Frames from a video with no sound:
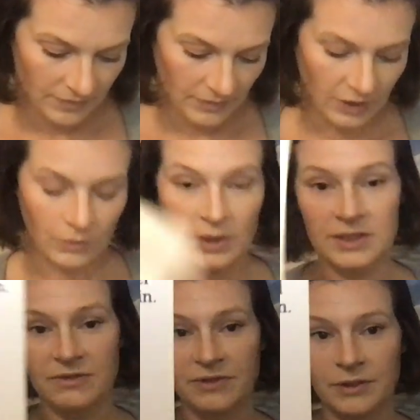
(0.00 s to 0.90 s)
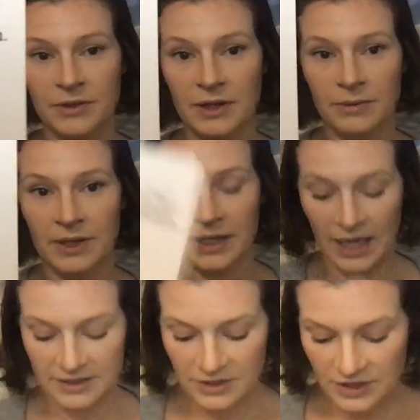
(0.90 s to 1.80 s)
I want to feel that way
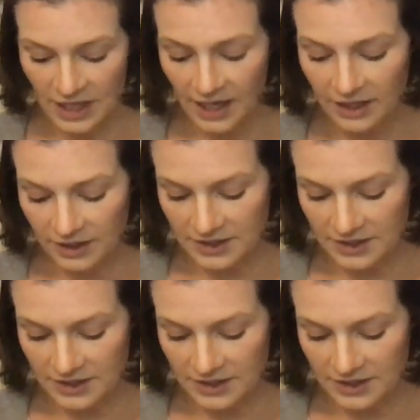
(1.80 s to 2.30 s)
again. So, yeah,